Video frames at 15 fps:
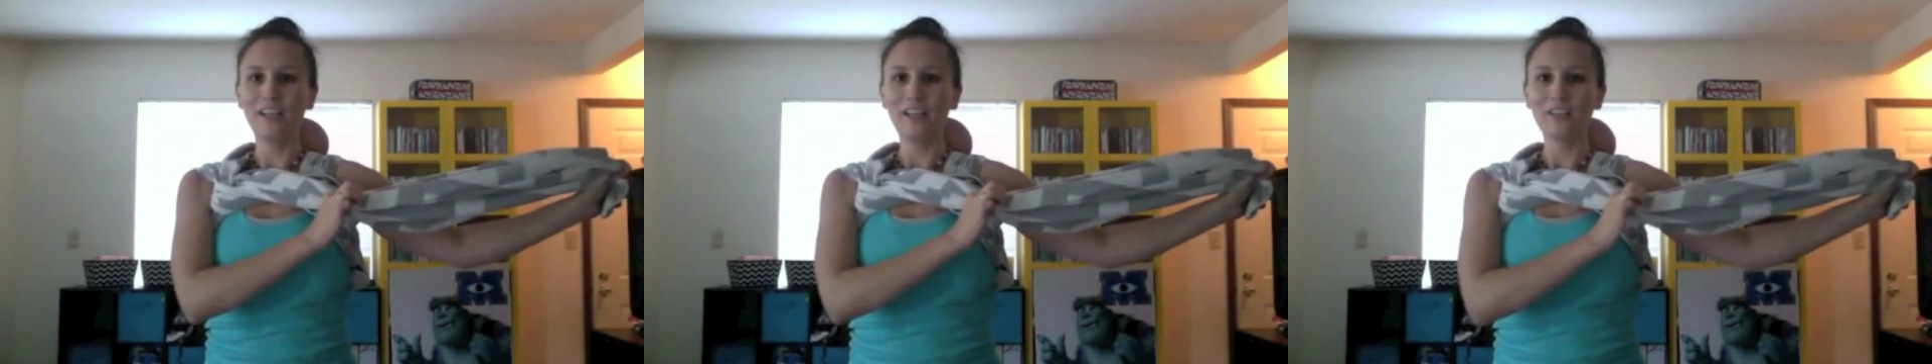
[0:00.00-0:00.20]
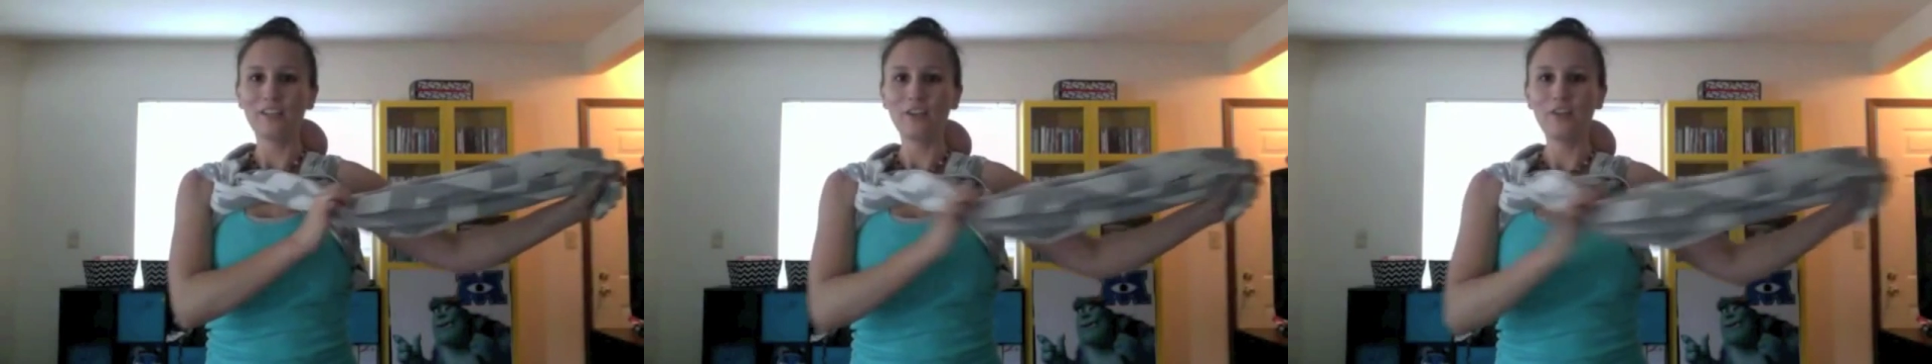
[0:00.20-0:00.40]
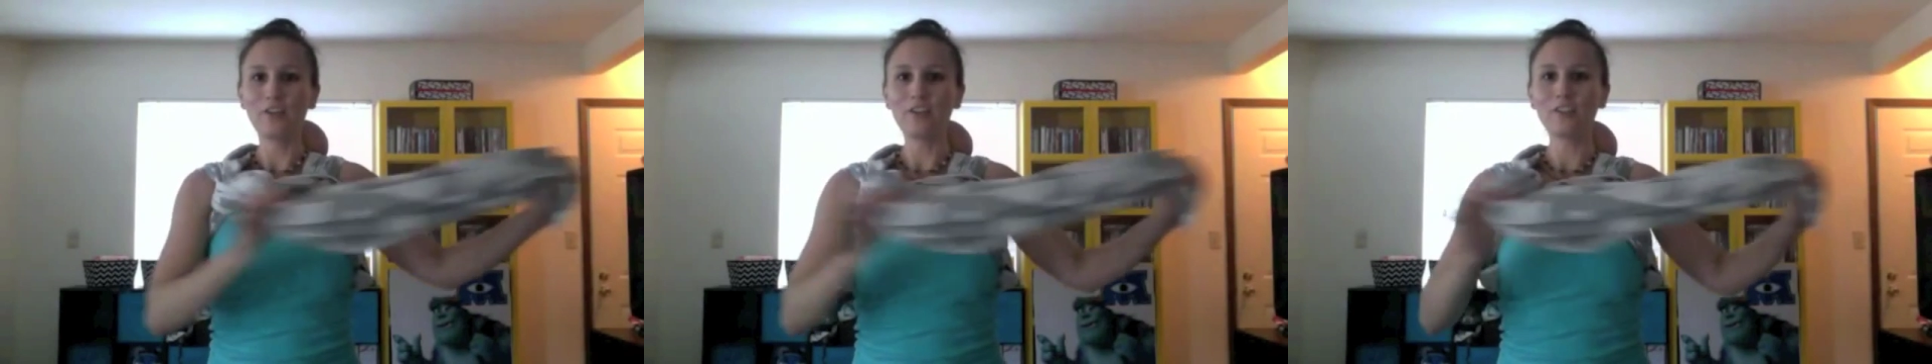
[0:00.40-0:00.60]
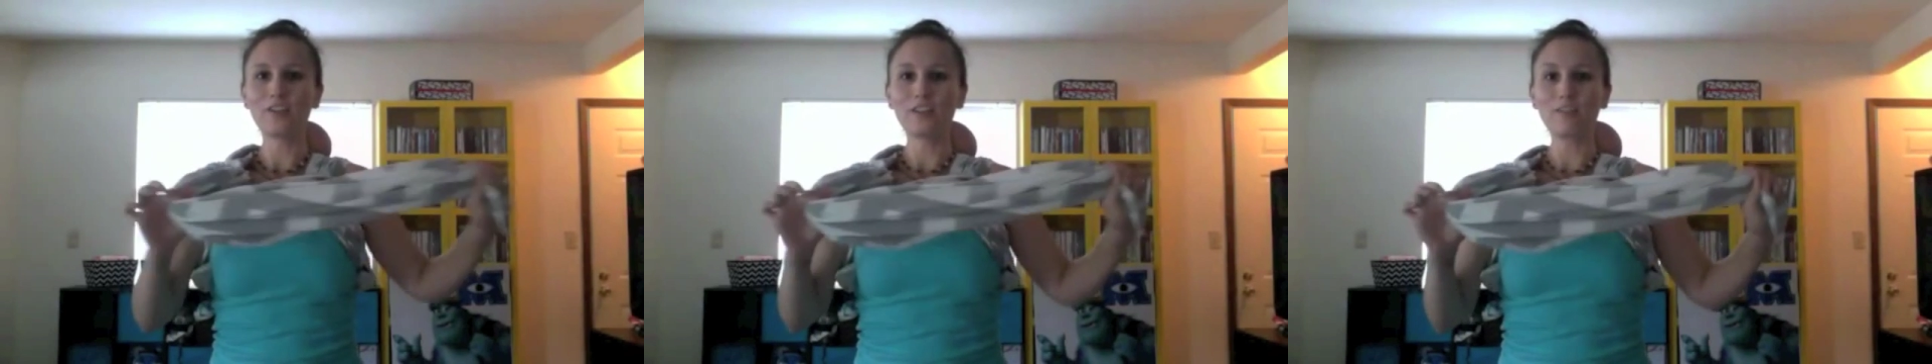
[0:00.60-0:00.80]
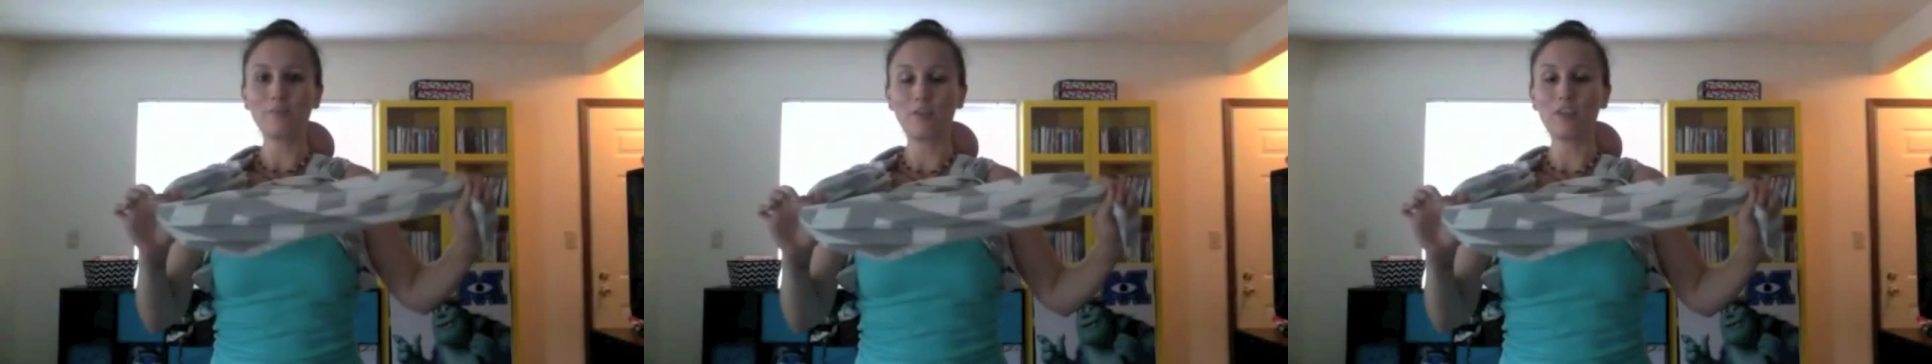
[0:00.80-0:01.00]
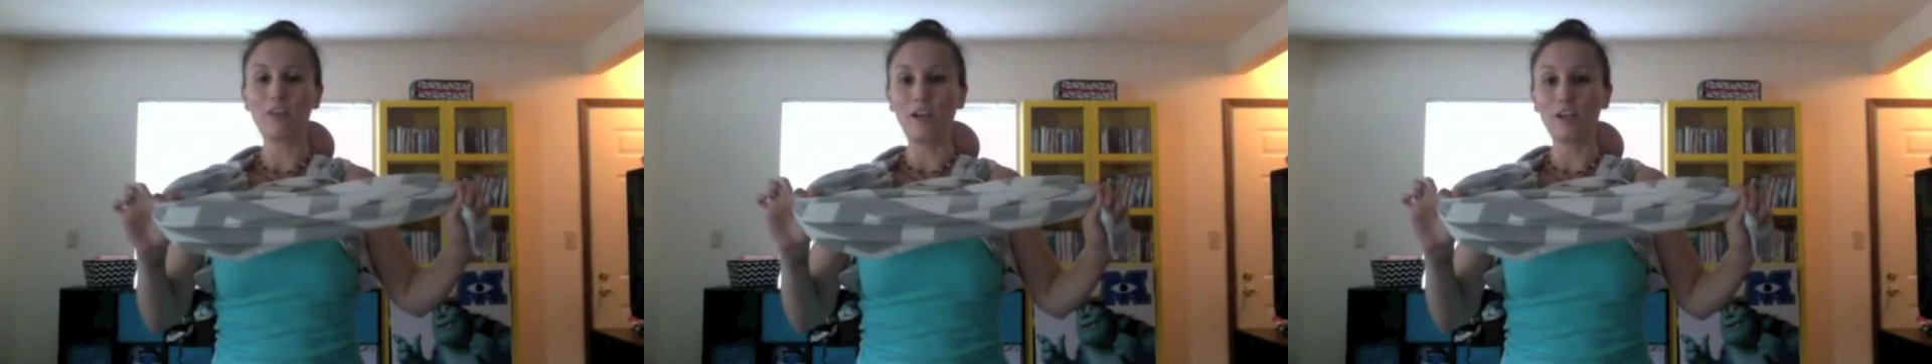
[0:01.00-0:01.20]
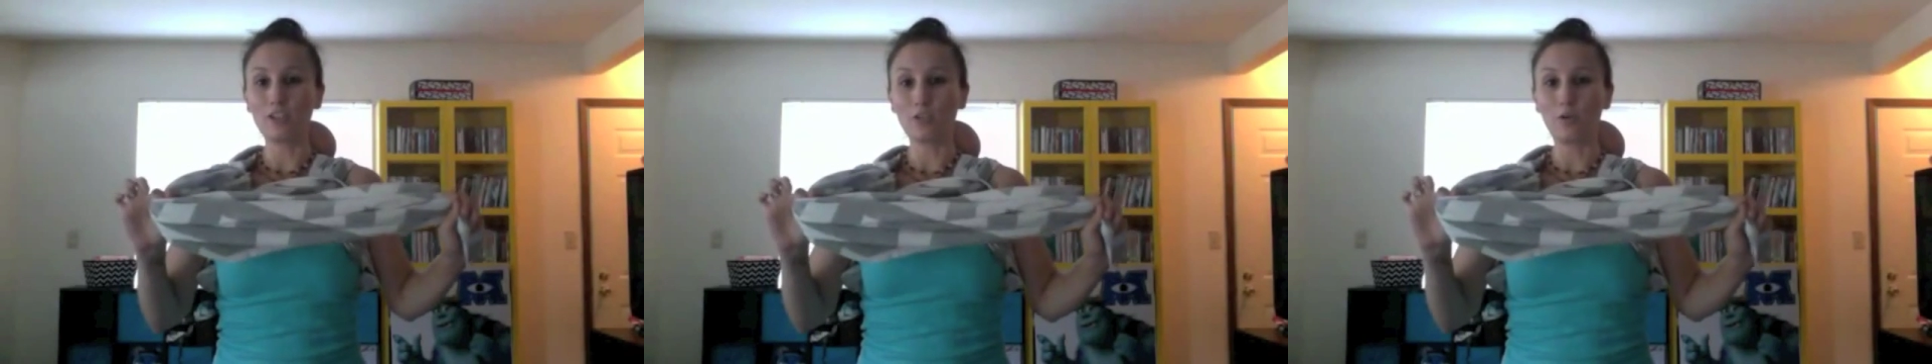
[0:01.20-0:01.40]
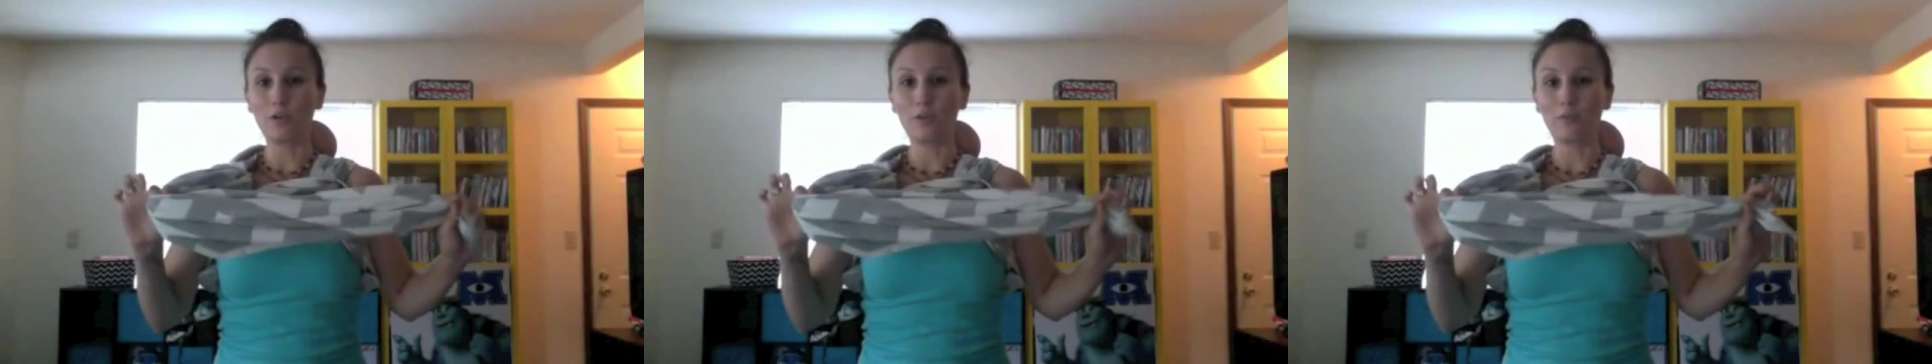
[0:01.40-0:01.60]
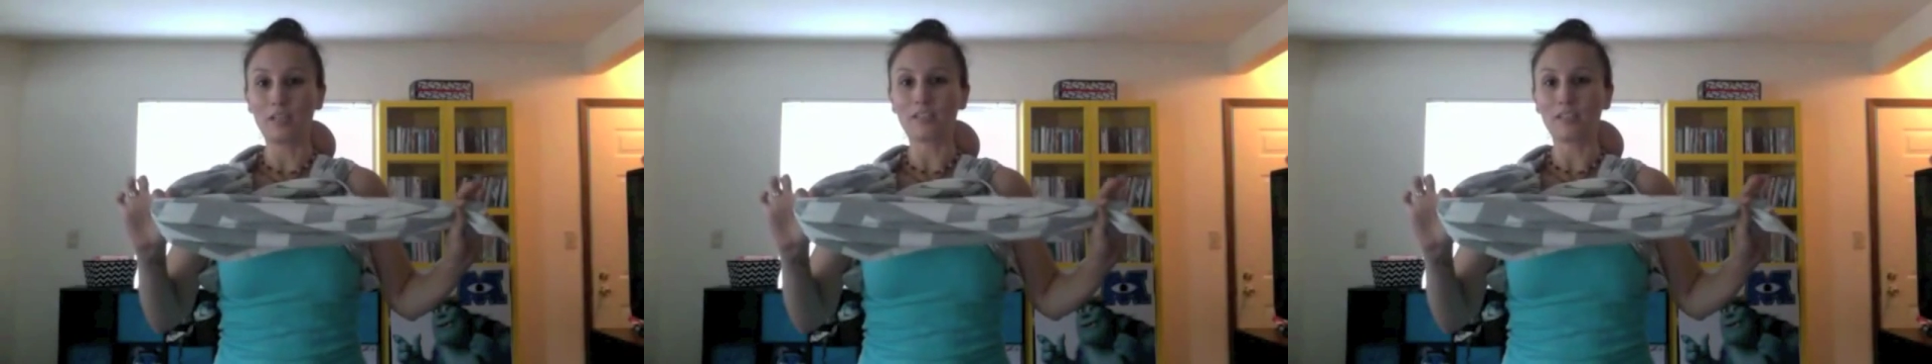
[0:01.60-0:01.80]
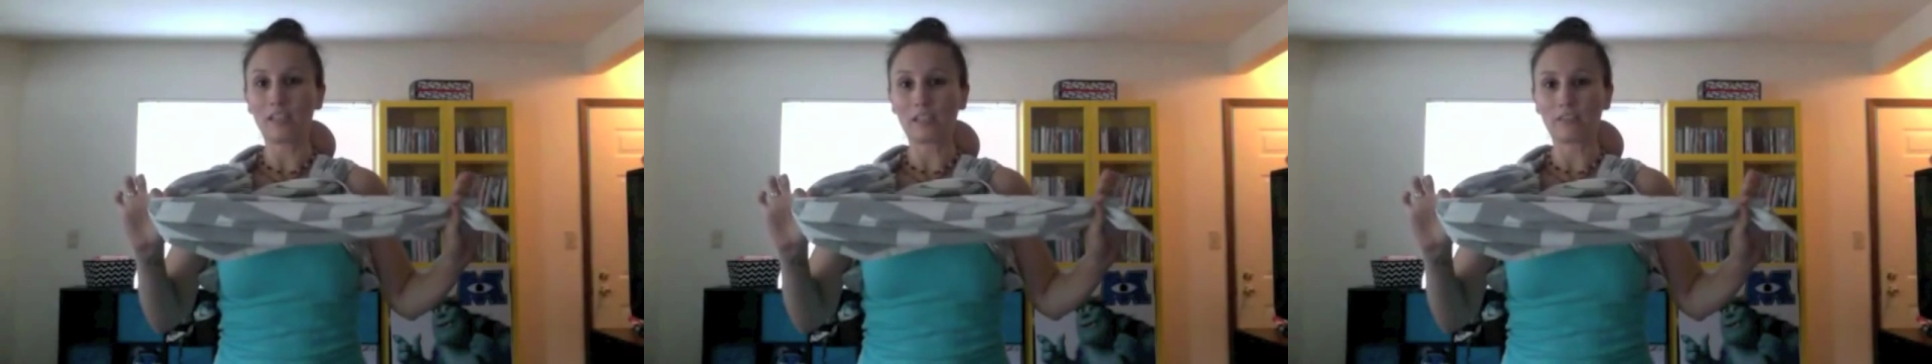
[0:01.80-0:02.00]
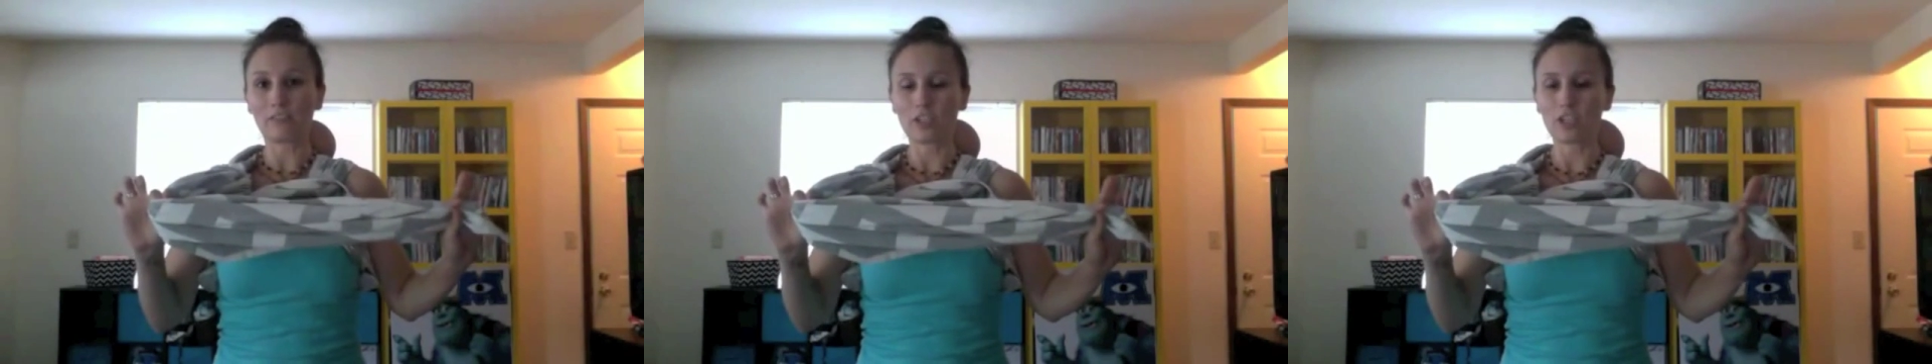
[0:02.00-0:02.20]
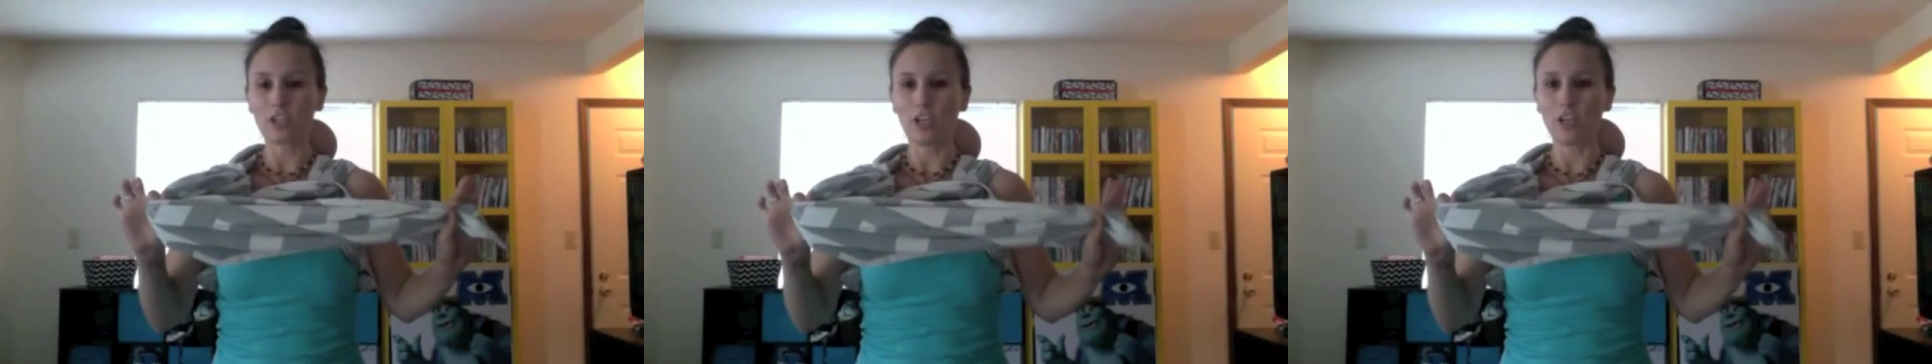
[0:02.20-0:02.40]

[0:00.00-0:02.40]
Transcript: So you can do this with a shorter ring sling for sure.